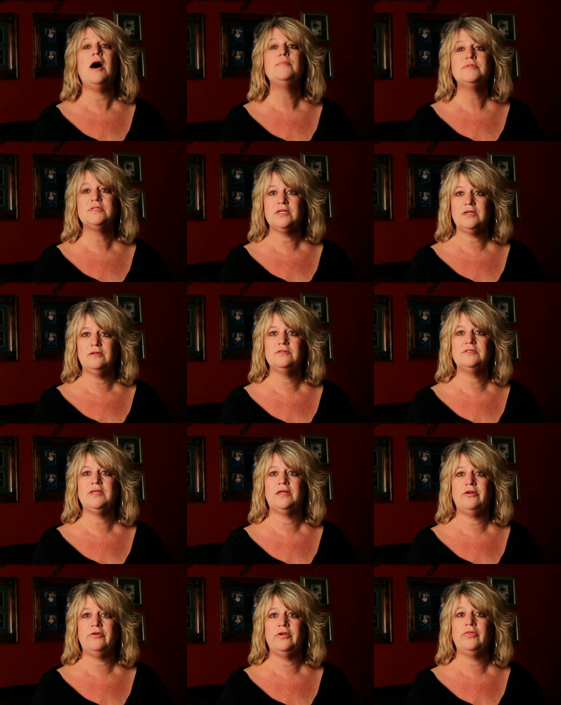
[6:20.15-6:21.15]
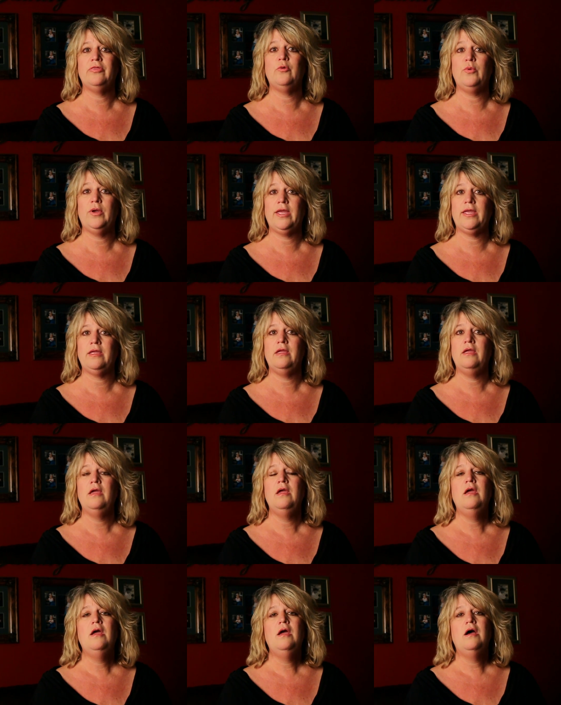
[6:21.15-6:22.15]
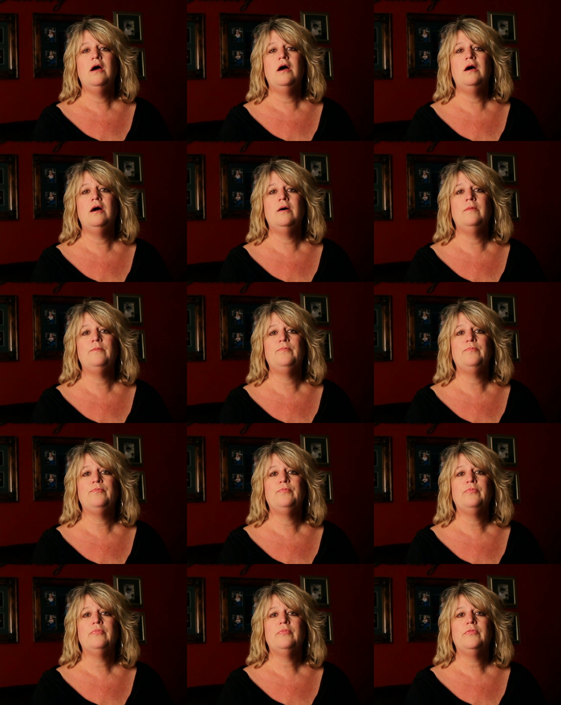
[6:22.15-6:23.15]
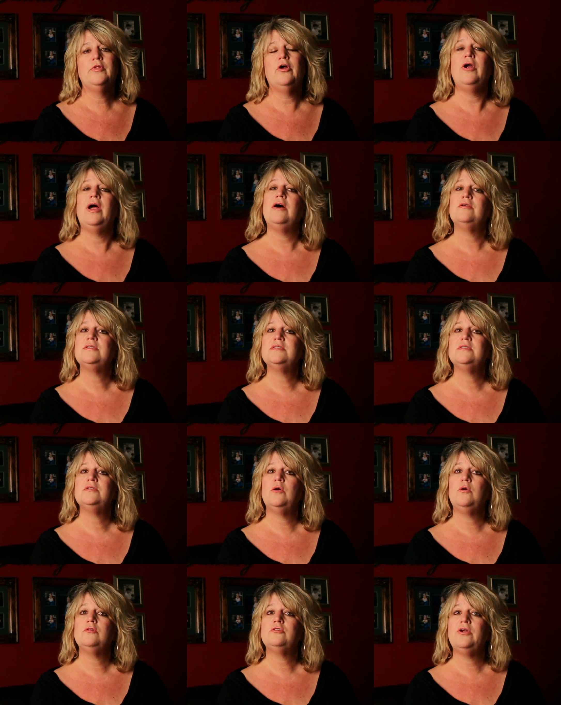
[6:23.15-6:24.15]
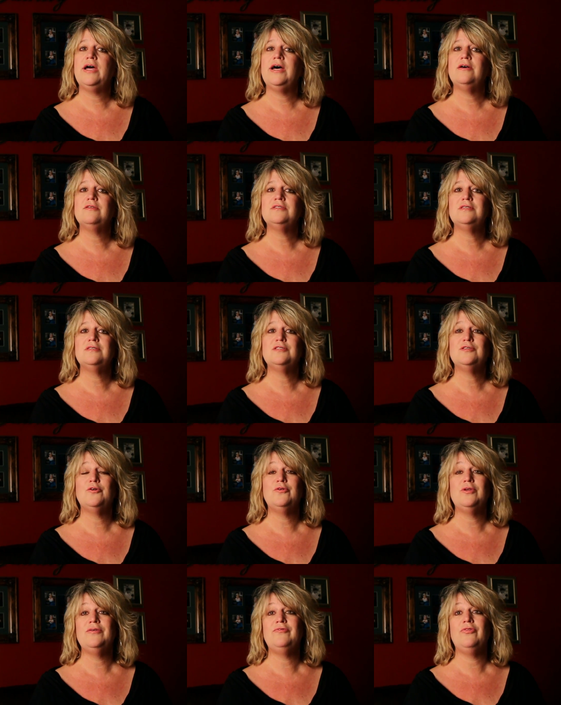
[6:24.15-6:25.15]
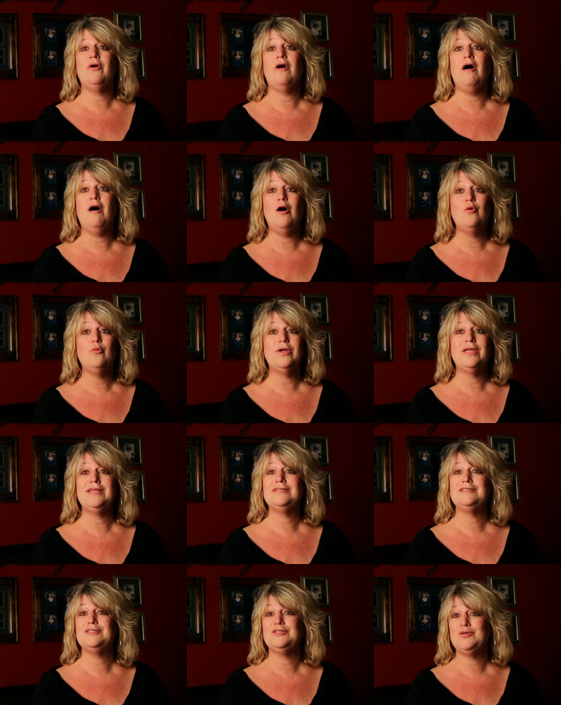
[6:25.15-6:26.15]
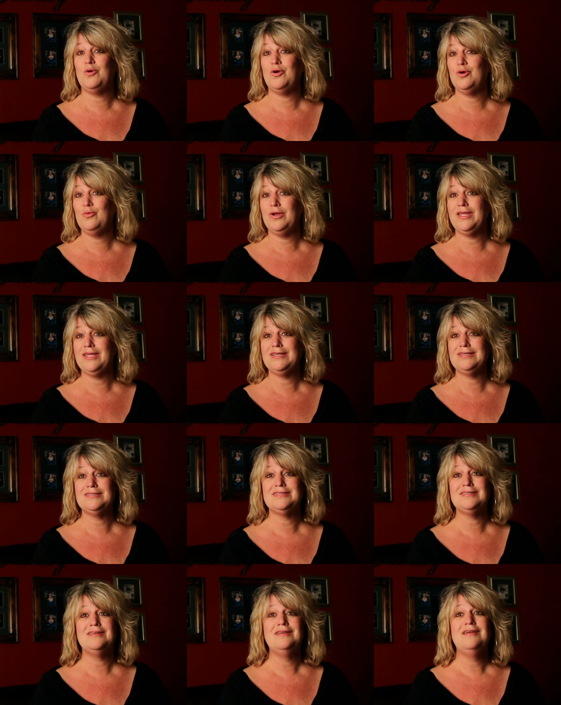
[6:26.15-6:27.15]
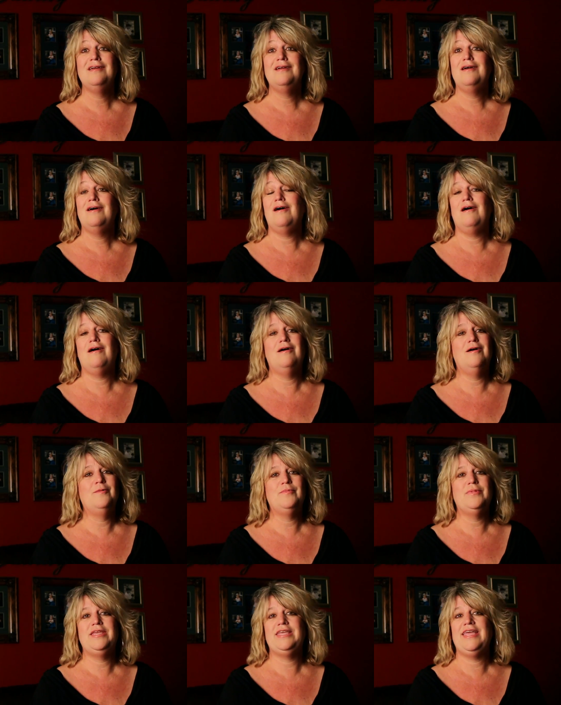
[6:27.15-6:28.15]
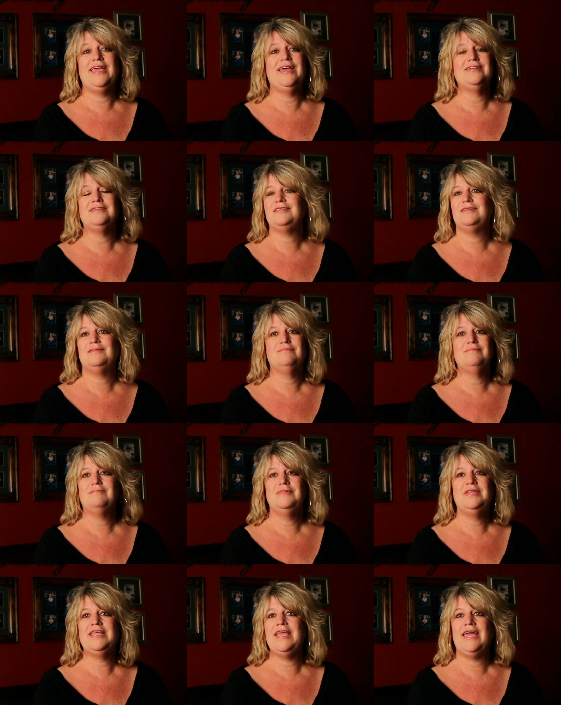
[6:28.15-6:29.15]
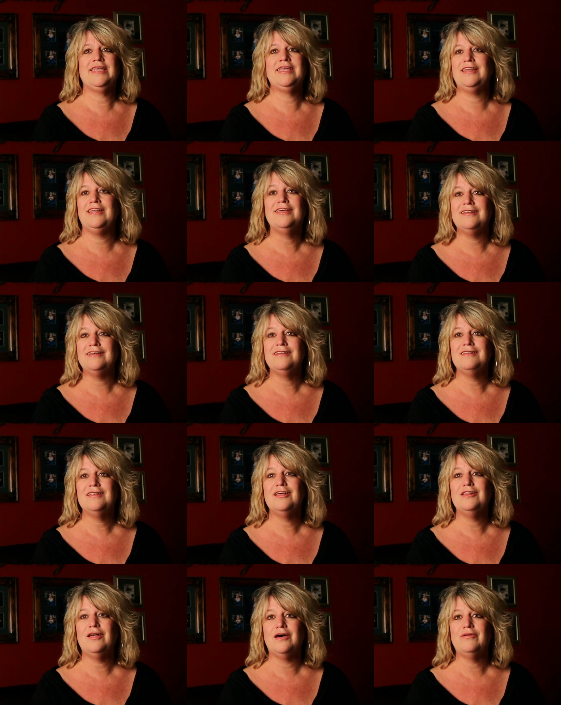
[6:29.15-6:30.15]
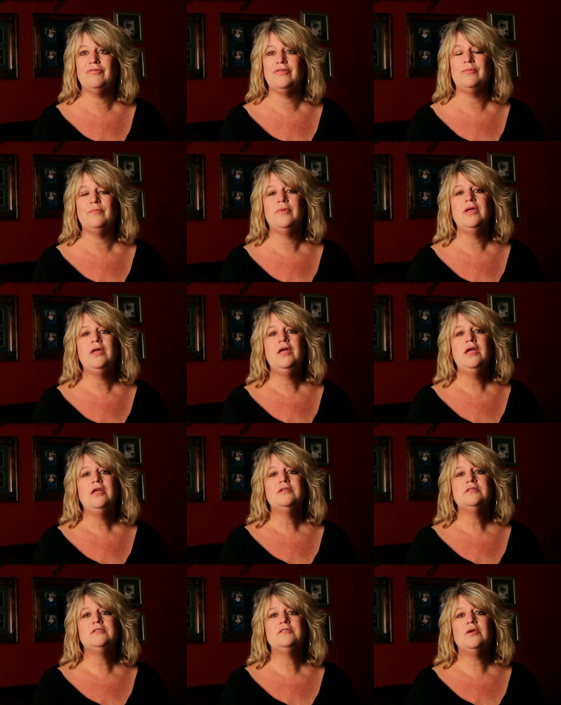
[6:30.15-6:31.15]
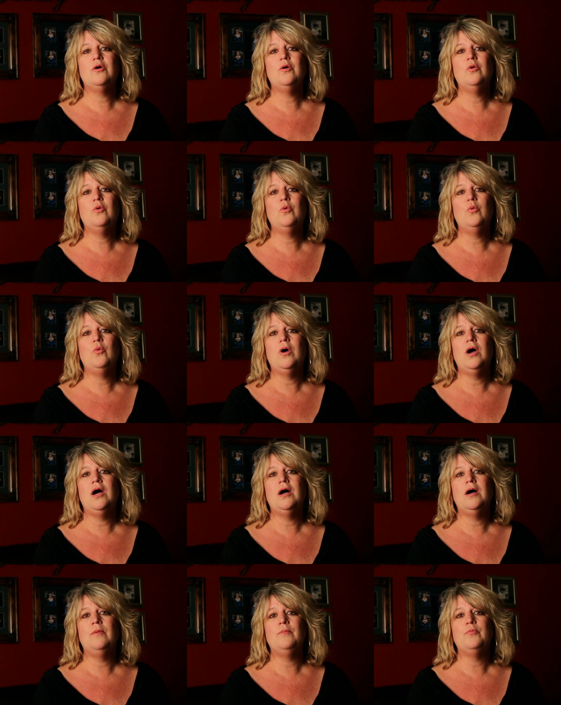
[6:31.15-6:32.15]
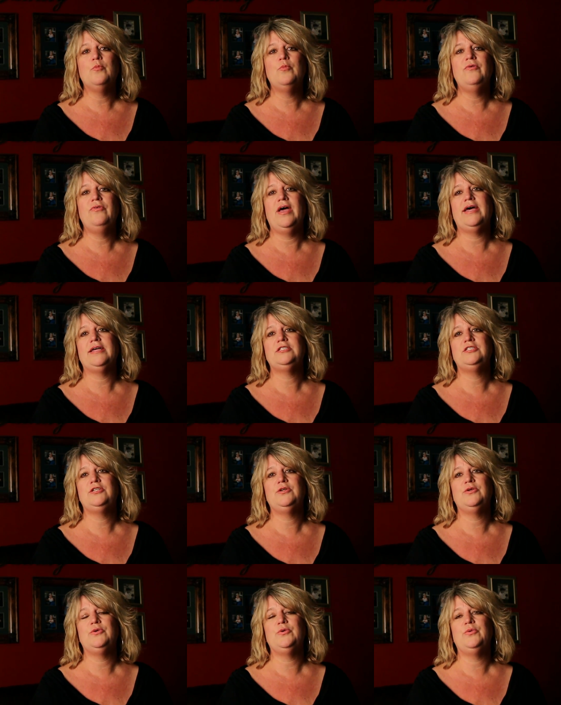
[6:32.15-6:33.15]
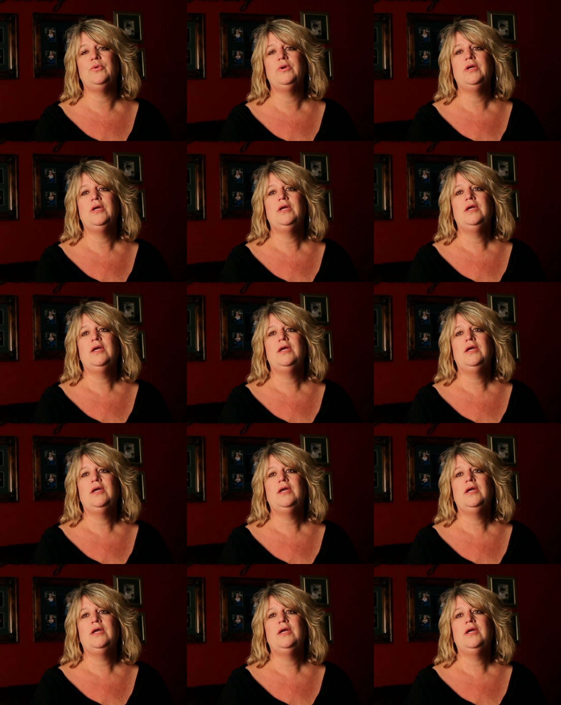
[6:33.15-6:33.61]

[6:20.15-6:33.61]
the obstacles that are in the way um, our house is an older house, and so even the hallways, the doorways, um, he can't he can't get in a lot of them. So um, we've had to